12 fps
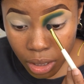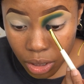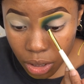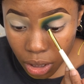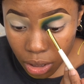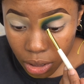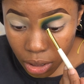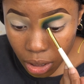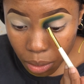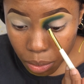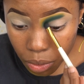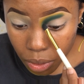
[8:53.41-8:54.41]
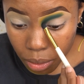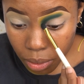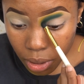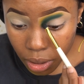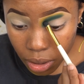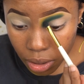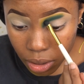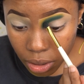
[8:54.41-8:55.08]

Just keep swimming,